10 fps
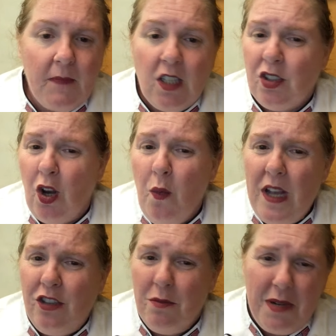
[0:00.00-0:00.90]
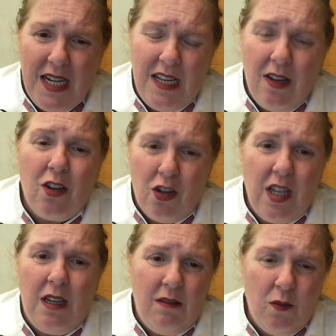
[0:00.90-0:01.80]
So don't waste your money
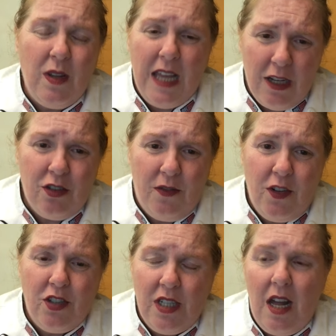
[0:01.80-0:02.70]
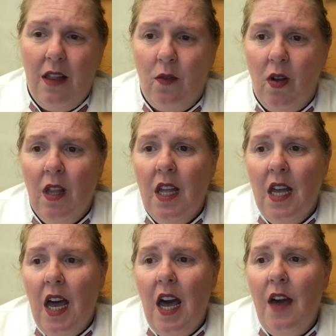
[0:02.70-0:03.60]
cooking with extra virgin olive oil.
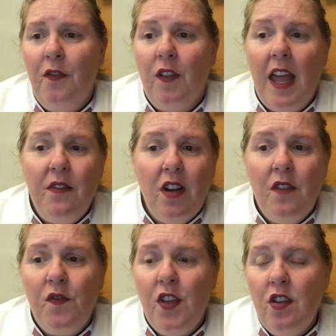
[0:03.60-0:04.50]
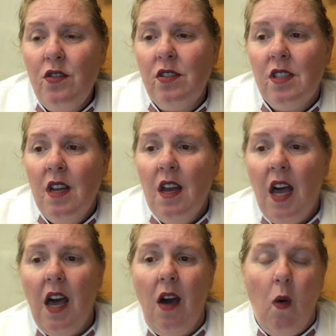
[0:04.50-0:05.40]
Flavored infused
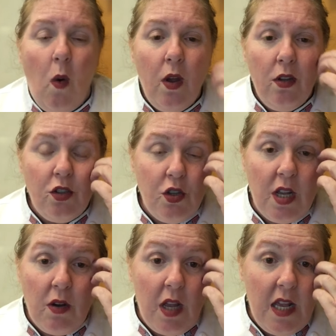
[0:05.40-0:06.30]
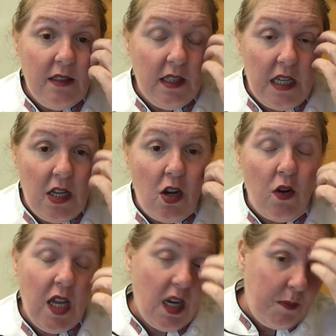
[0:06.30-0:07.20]
oils, you can easily,
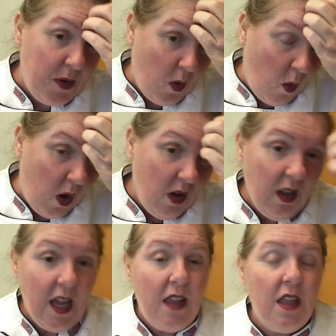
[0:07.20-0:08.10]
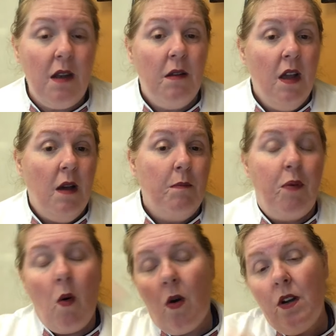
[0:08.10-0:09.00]
heat up your oil and then
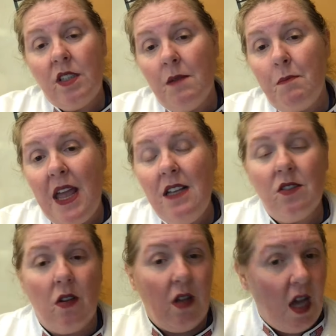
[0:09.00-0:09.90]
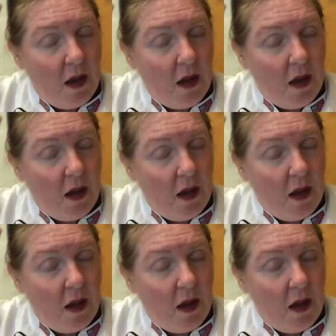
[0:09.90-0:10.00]
pour some basil,